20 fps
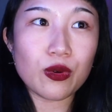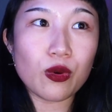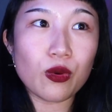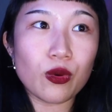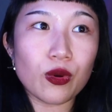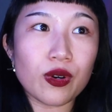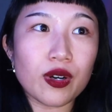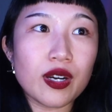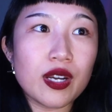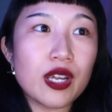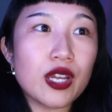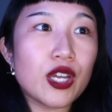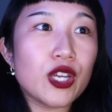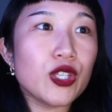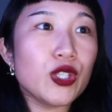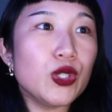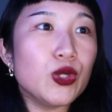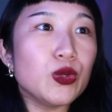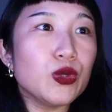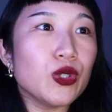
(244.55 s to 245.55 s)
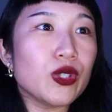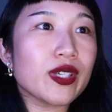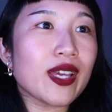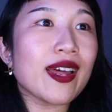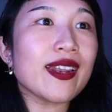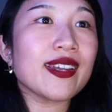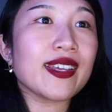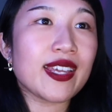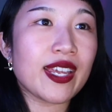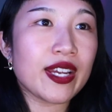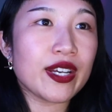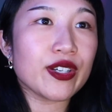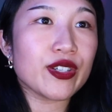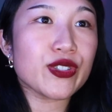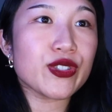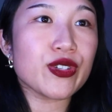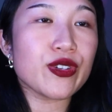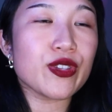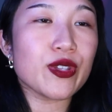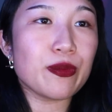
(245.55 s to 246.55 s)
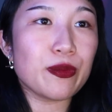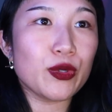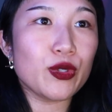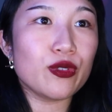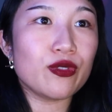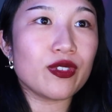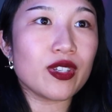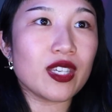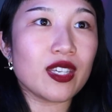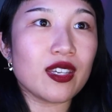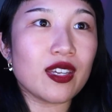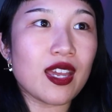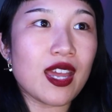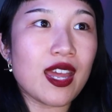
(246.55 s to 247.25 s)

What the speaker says: or you look at a character in the movie